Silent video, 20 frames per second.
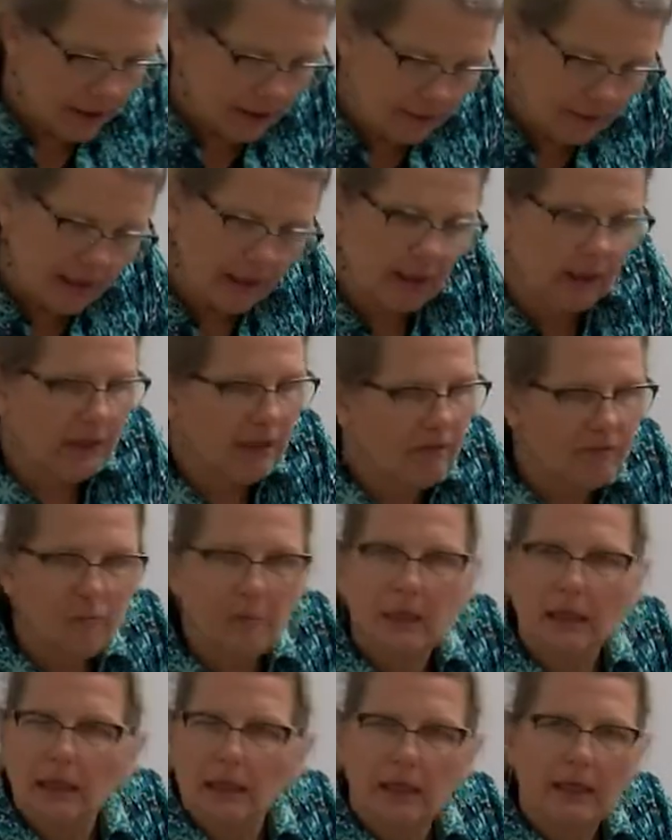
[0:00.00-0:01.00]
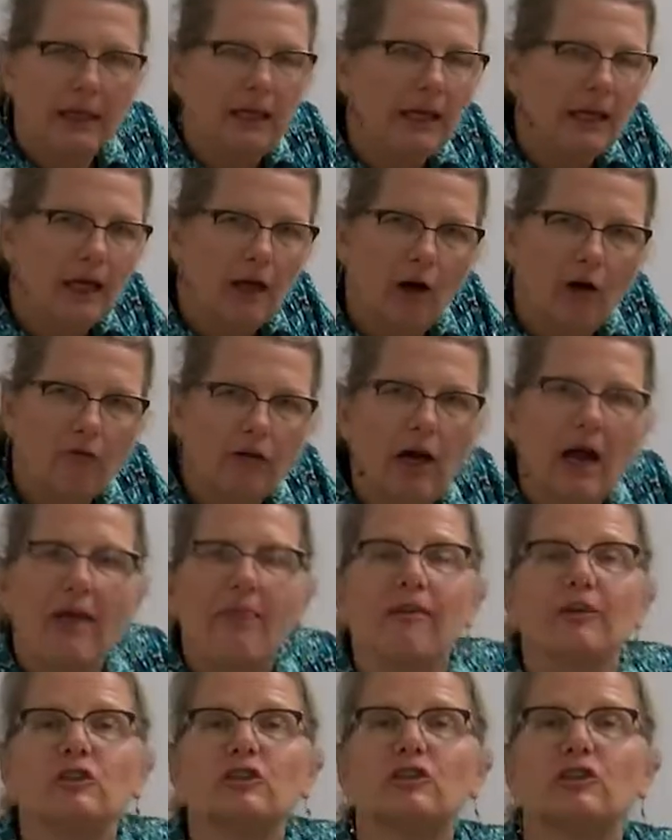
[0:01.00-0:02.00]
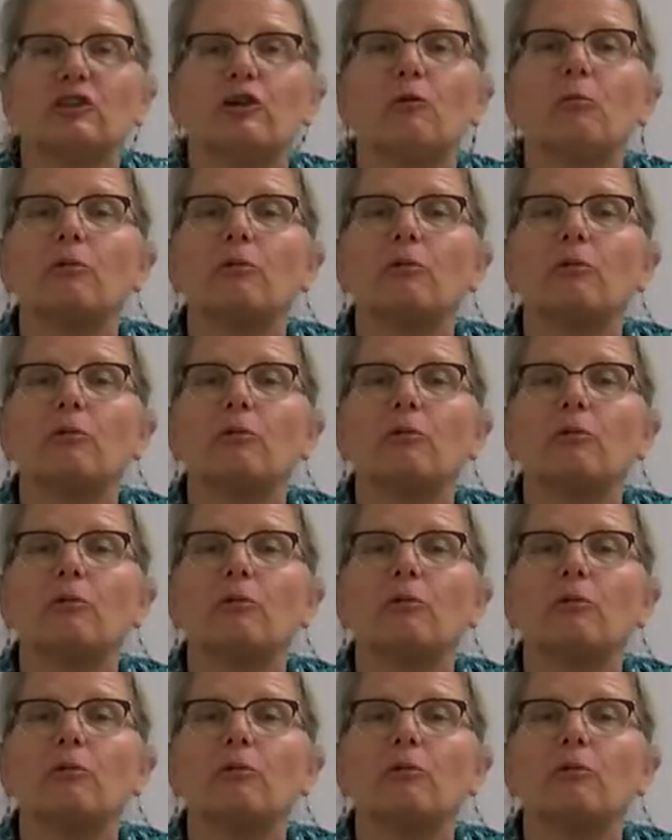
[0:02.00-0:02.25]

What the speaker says: They can even be leaning over. They're still